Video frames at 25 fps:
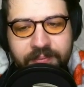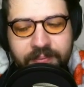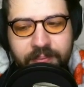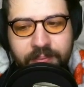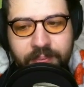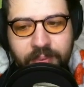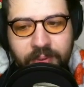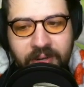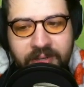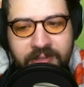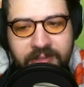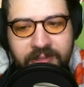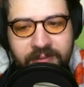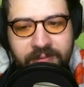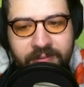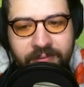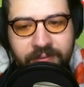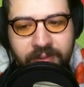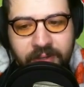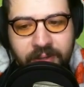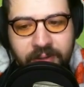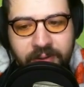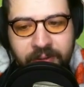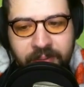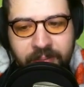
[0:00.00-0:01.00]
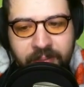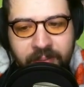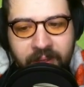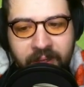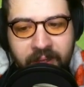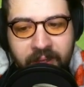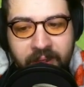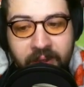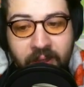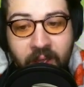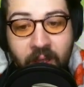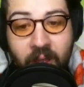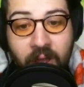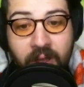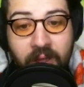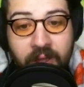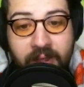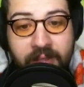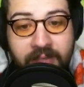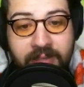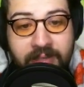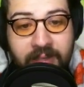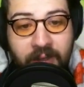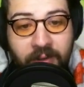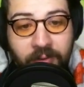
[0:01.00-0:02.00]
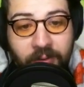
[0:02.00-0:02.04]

present floating by. It's got